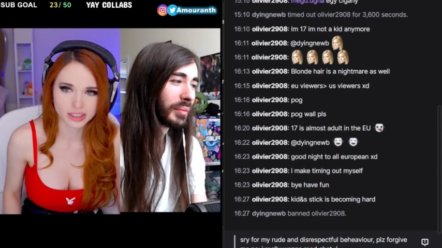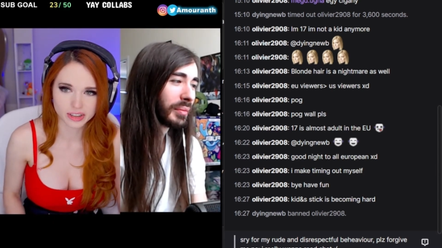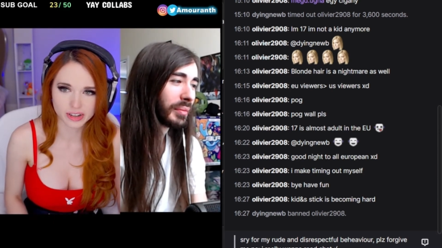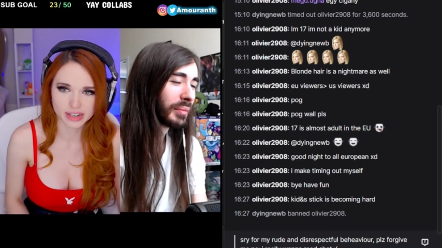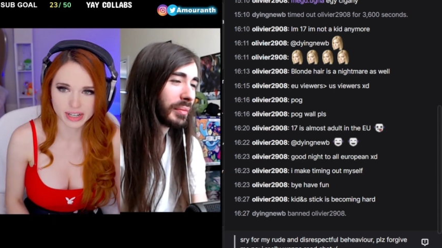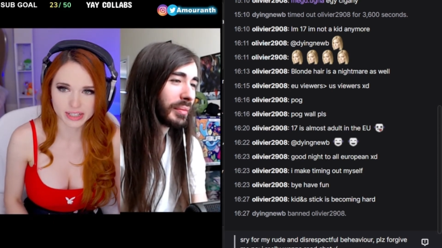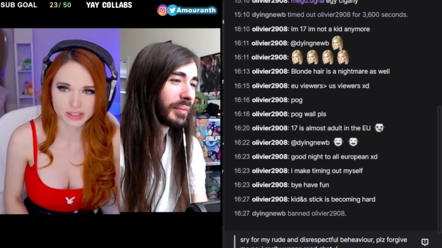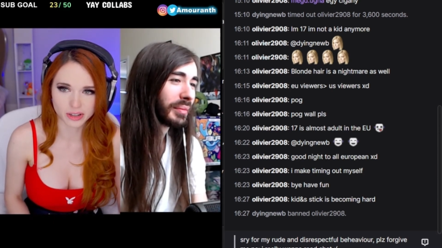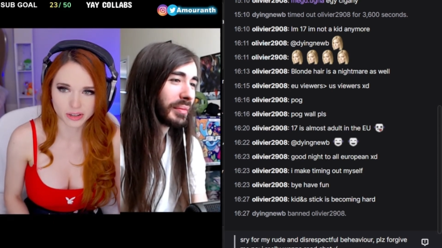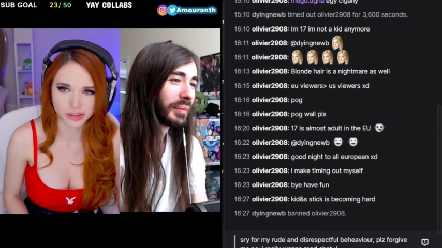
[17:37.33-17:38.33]
Speaker 1: Good night to
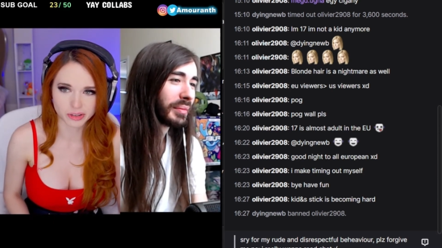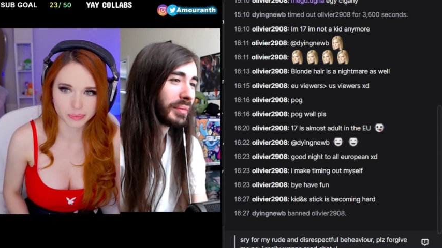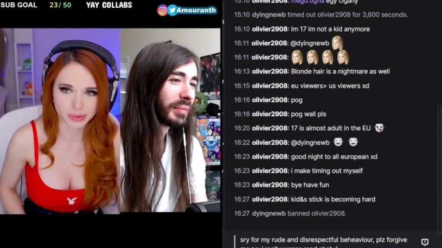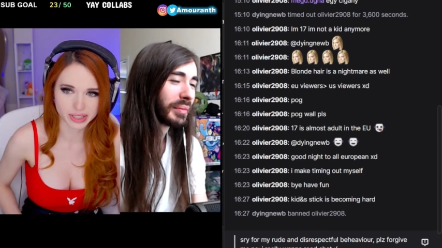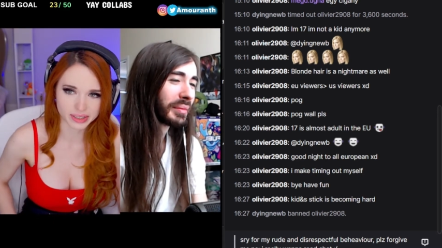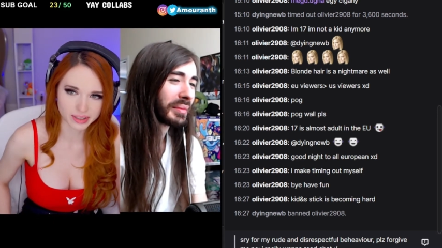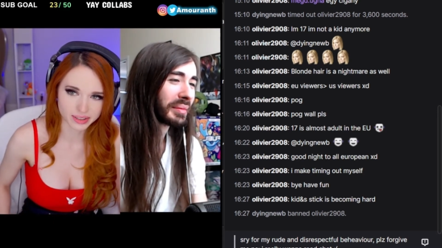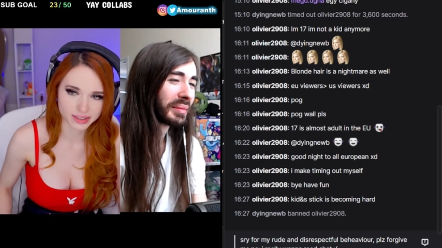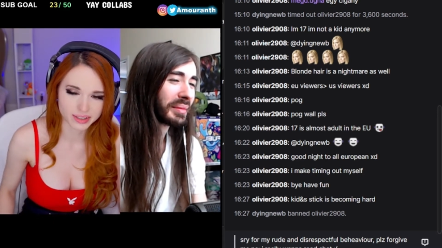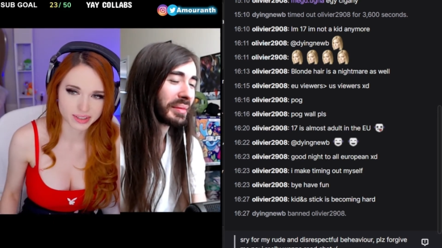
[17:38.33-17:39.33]
all European.
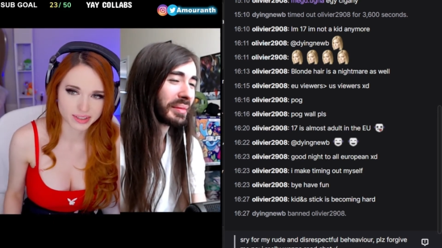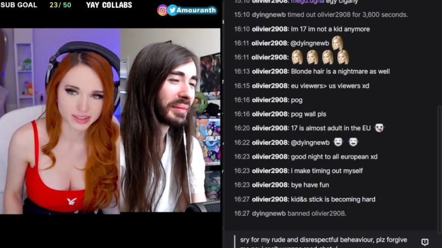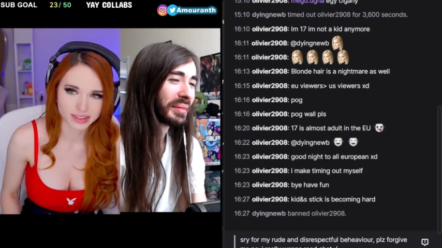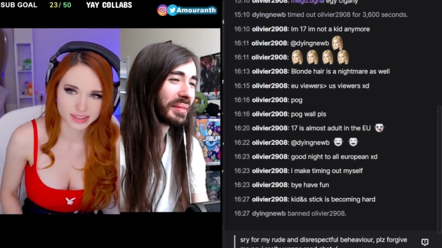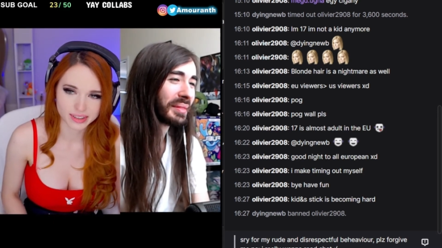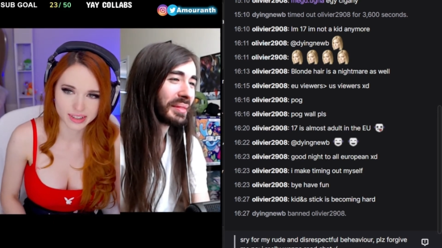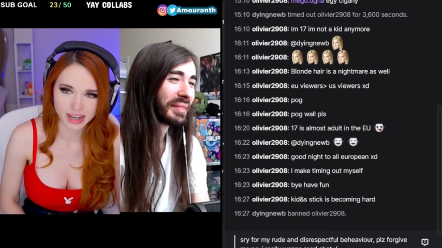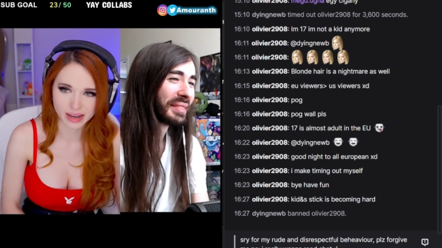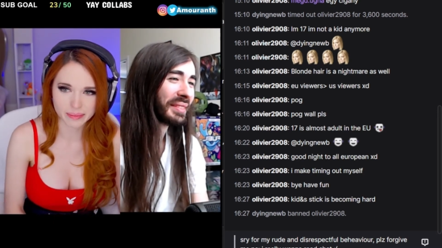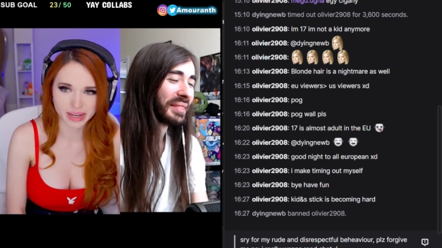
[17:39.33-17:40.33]

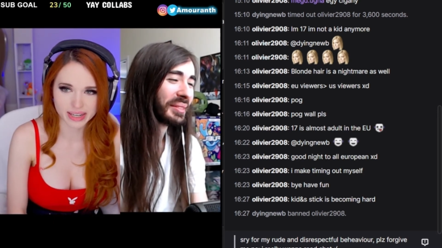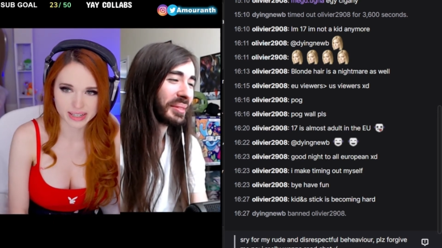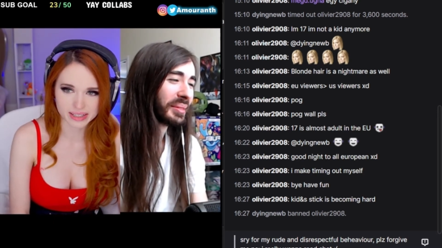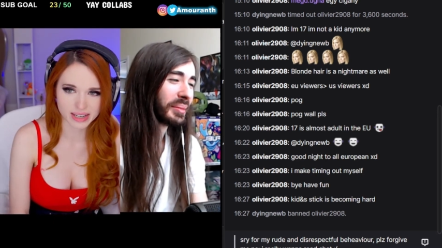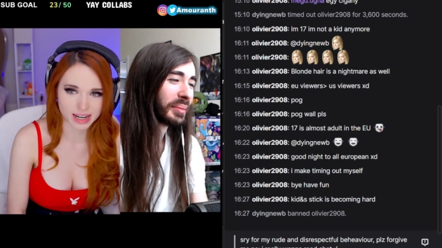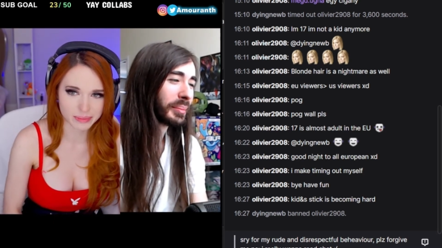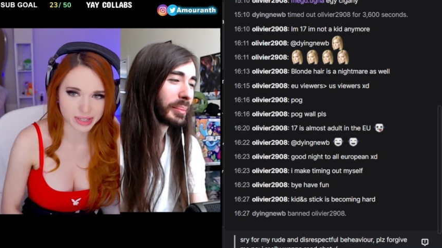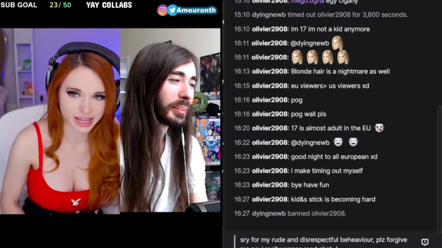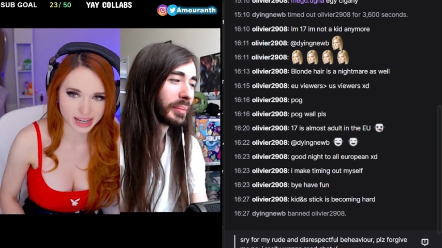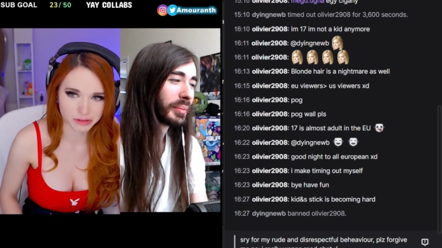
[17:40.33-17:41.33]
I make
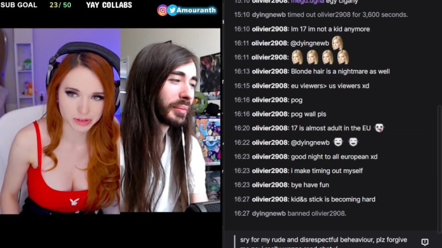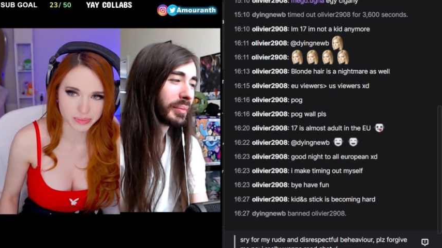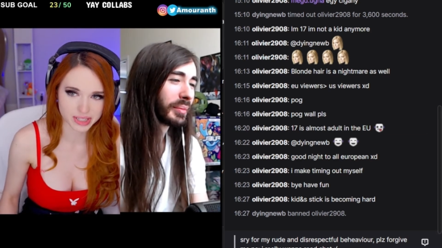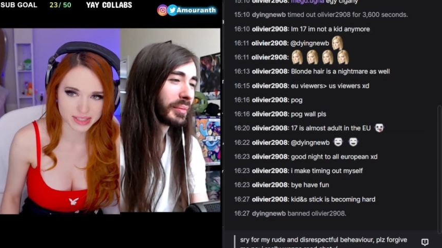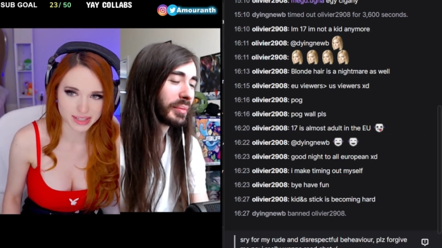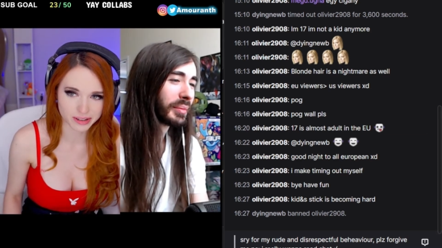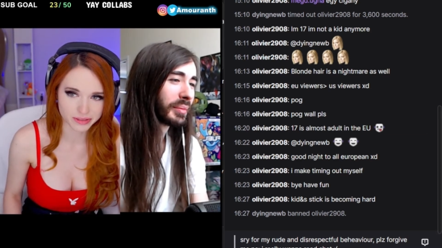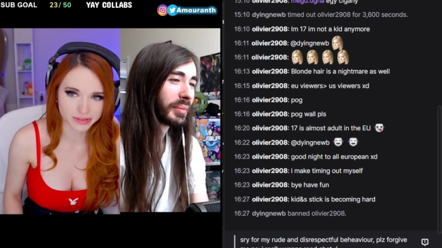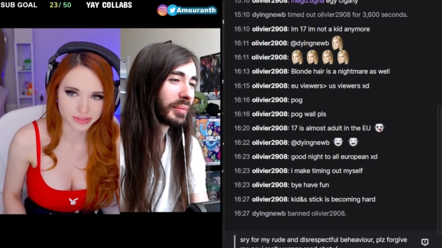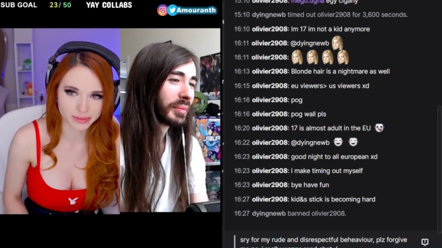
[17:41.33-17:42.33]
timing out
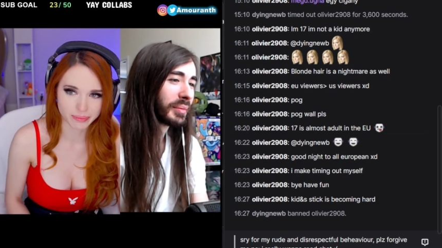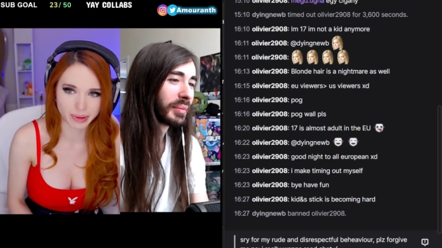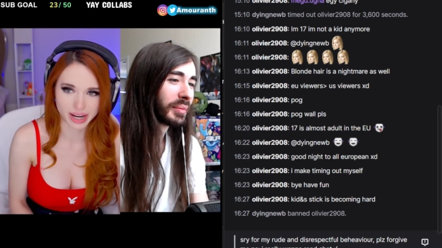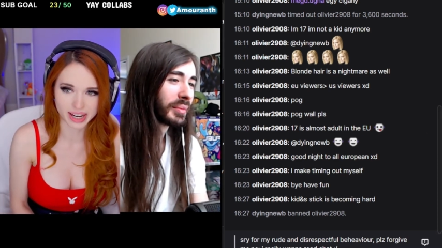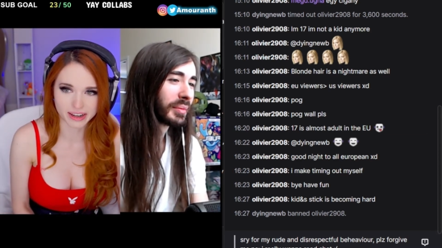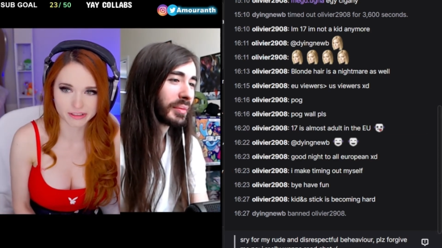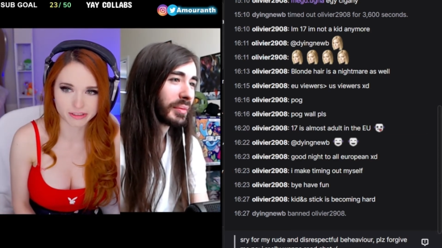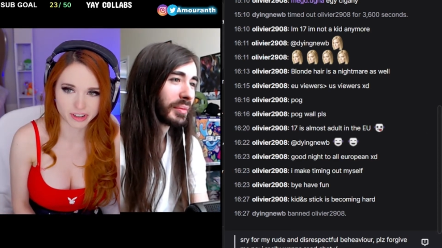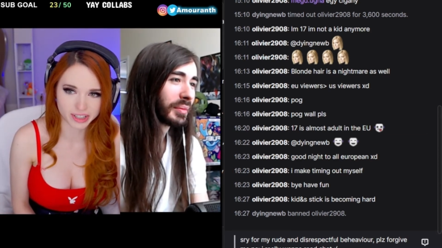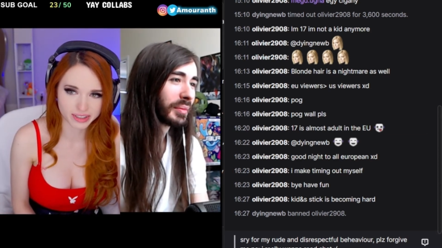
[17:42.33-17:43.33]
myself. Bye, have
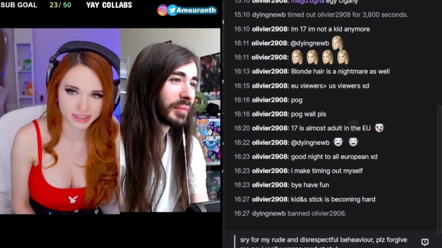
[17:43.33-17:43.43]
fun.